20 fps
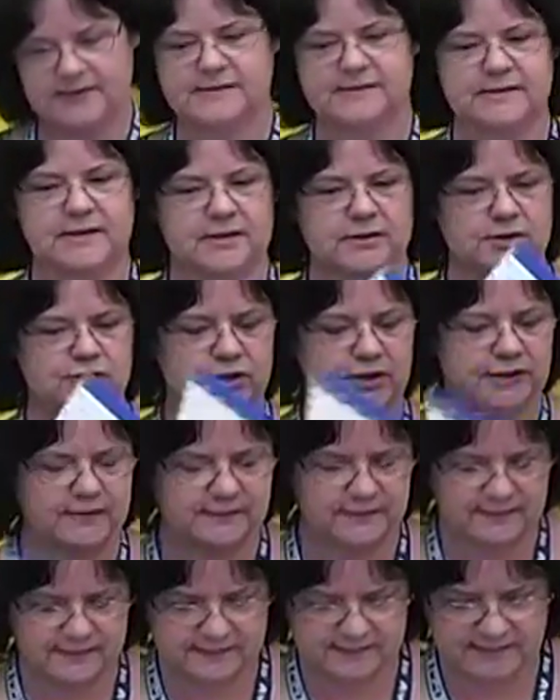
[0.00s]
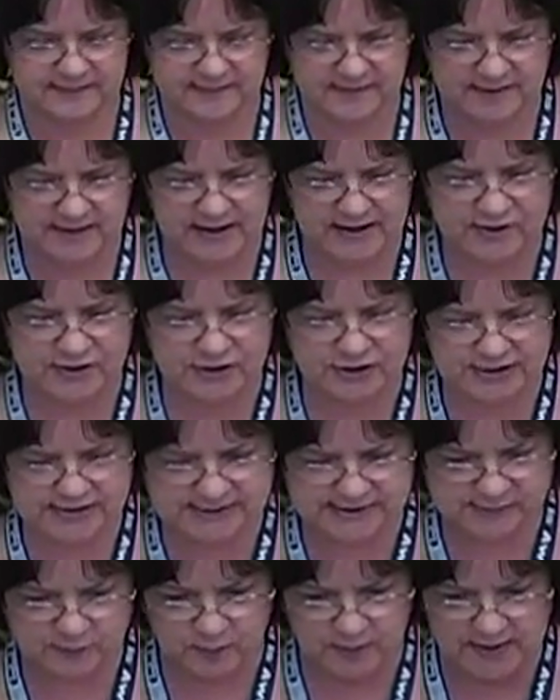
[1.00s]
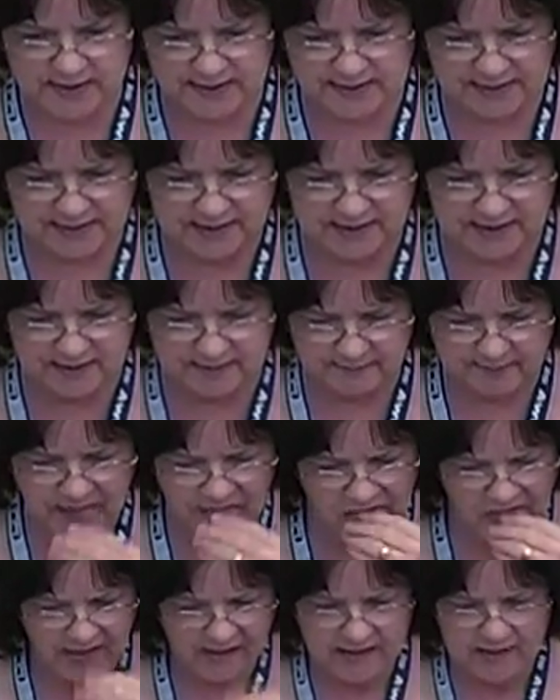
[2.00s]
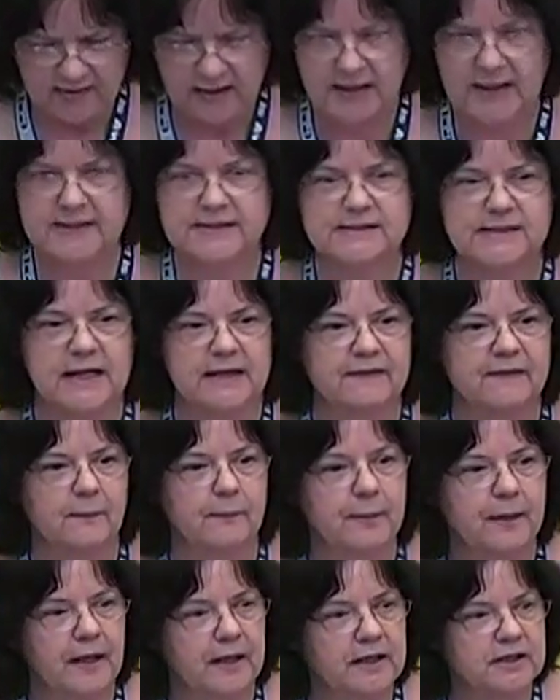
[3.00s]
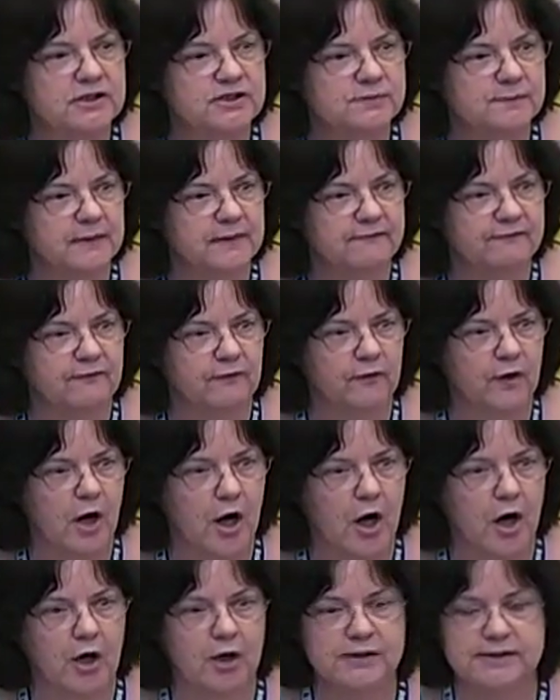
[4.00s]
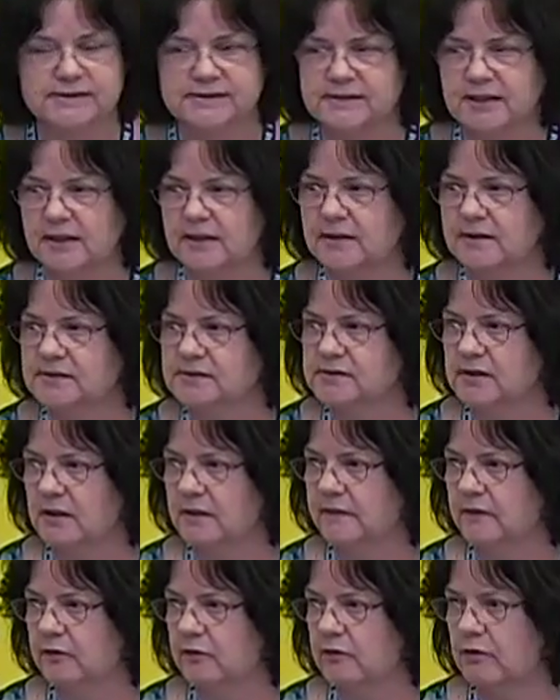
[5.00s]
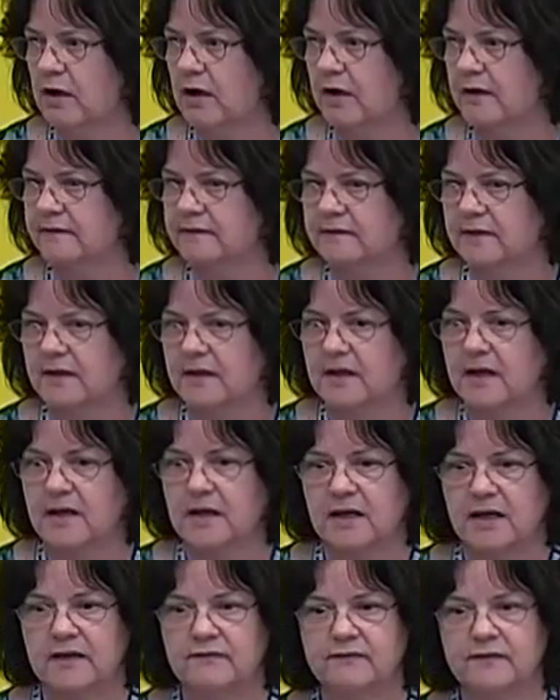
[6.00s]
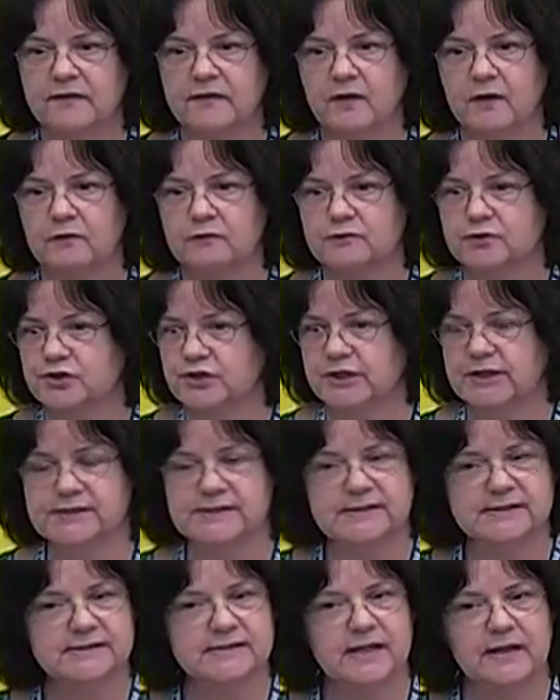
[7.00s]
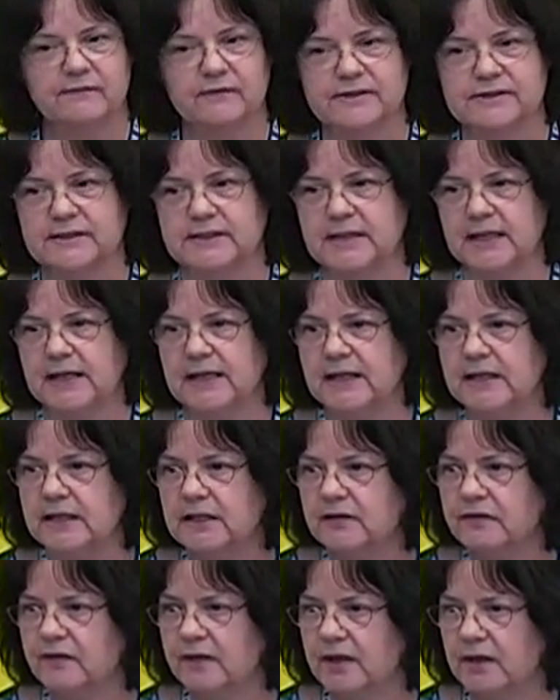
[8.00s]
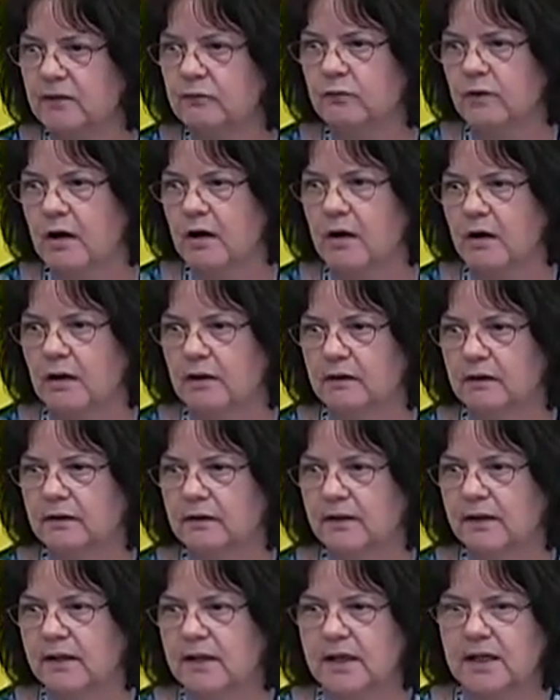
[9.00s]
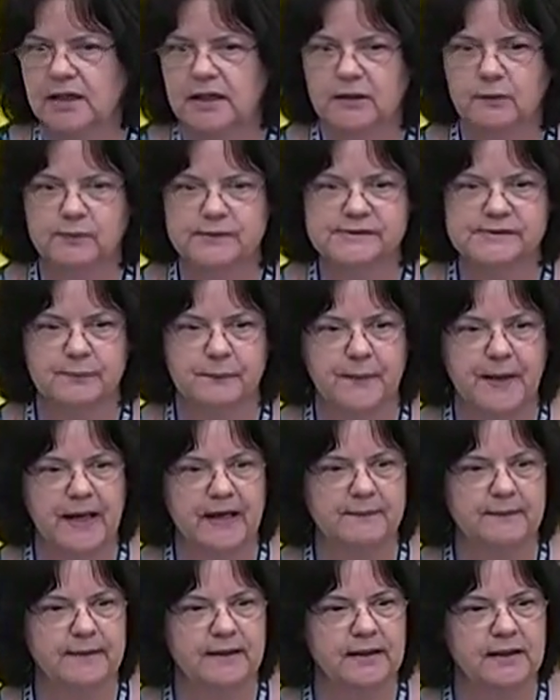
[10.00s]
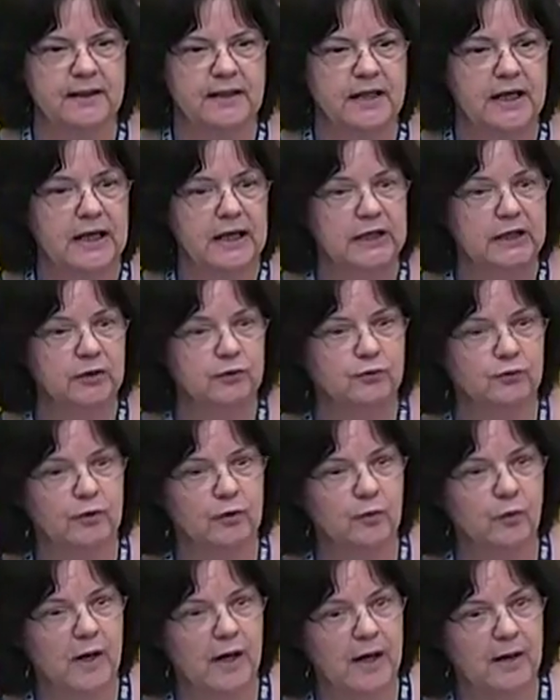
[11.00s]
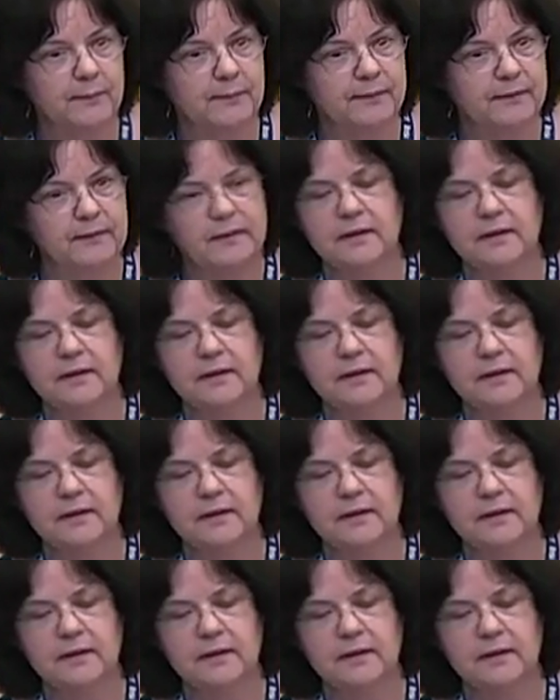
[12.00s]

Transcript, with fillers: He sent Jesus. And Jesus wanted to come and take the punishment for our sins on the cross. Even though Jesus never did anything wrong, He was a baby, He grew up,